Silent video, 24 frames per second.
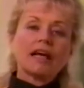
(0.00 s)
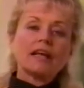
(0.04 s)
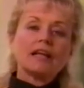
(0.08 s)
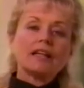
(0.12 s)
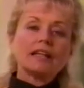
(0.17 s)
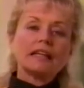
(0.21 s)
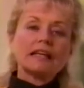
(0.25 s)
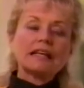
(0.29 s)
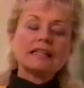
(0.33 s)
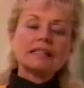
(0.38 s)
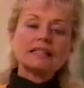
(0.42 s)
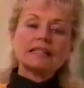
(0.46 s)

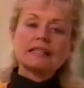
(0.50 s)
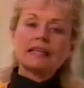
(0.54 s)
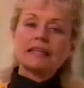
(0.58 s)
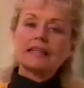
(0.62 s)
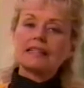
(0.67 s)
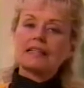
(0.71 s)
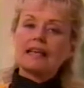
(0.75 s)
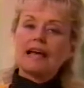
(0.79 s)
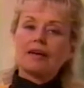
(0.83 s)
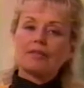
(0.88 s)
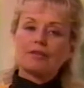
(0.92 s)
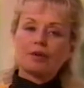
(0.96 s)
these
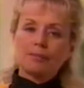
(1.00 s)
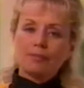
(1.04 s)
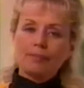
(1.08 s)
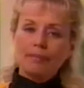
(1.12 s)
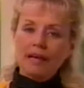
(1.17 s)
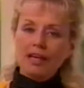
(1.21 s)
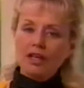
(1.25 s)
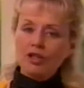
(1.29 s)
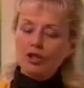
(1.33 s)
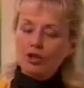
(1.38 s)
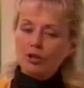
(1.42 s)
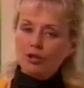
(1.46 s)
things have a
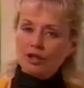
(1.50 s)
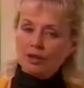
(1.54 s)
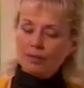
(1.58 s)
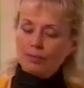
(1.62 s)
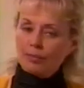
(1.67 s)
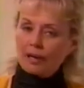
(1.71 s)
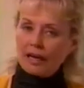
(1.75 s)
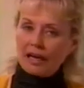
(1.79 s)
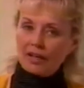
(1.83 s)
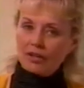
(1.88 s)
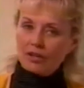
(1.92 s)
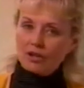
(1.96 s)
major
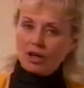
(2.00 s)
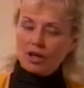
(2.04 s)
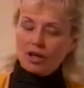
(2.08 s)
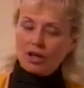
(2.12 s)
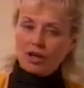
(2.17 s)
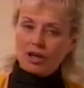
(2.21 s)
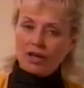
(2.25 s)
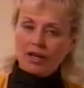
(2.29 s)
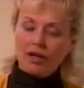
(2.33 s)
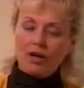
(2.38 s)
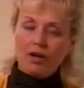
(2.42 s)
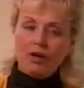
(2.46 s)
impact on
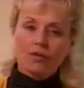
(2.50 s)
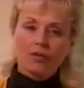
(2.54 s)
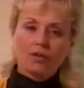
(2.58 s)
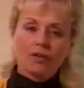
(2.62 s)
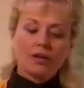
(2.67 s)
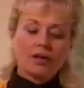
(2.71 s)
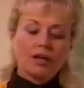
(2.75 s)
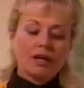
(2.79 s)
our health.